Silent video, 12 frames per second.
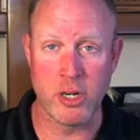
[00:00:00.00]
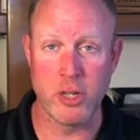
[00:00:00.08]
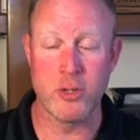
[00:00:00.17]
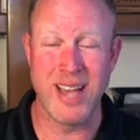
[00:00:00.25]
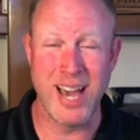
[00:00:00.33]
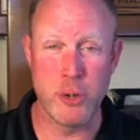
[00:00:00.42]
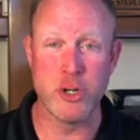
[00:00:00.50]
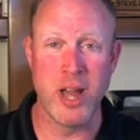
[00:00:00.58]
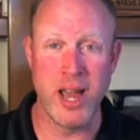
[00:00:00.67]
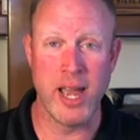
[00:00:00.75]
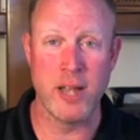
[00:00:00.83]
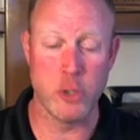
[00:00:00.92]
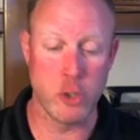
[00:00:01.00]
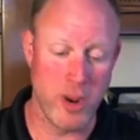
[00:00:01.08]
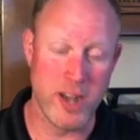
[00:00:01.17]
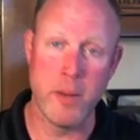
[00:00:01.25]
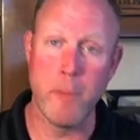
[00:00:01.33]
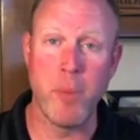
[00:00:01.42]
because those hydrogen ions are
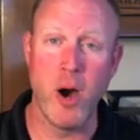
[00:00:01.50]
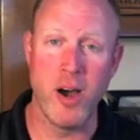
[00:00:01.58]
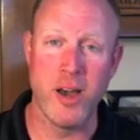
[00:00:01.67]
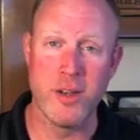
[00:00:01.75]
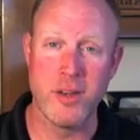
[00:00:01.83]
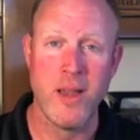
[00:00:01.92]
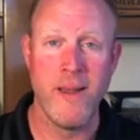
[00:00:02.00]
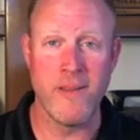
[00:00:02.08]
trying to bond